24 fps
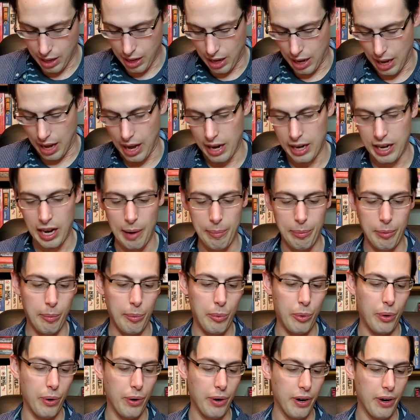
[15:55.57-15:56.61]
Uh, a couple
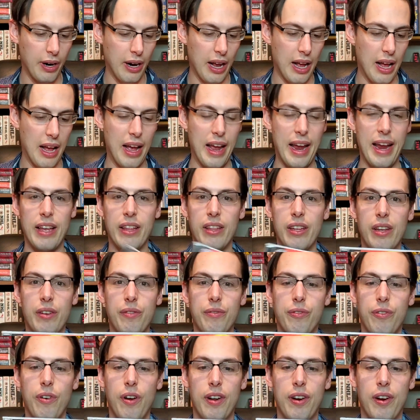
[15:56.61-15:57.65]
more. Uh, Alien
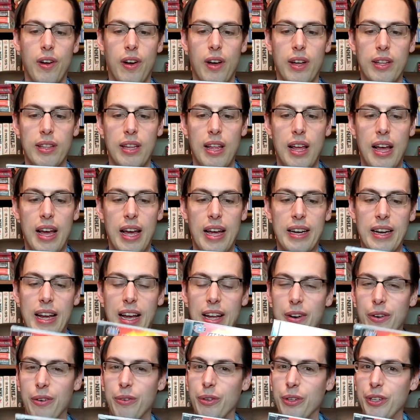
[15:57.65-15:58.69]
Front Online. I
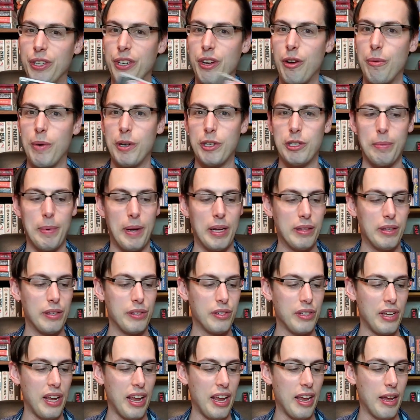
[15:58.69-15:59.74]
don't really know much about
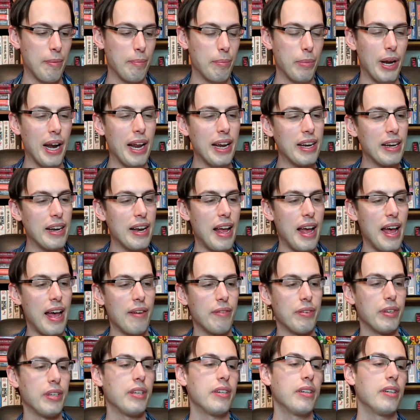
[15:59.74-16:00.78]
this game, but I didn't
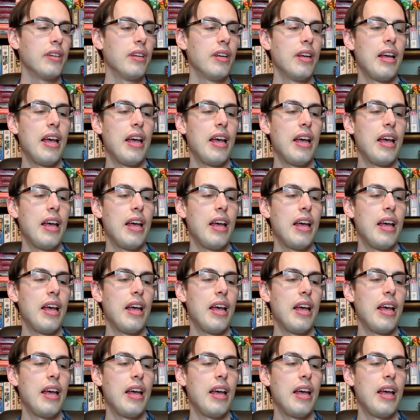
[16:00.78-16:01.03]
have it.